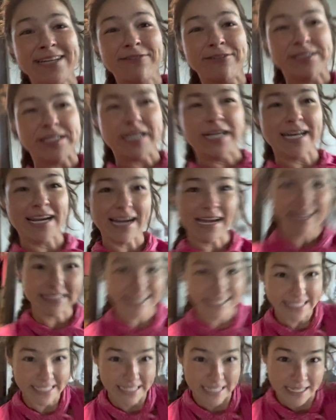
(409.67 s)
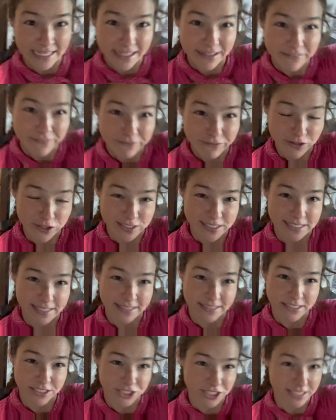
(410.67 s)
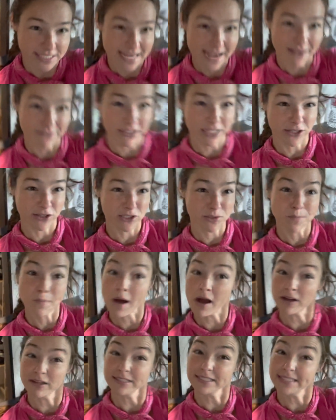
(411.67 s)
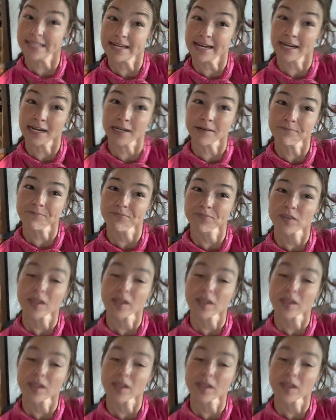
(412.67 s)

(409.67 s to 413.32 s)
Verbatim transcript: was a good idea versus just having those bunks there?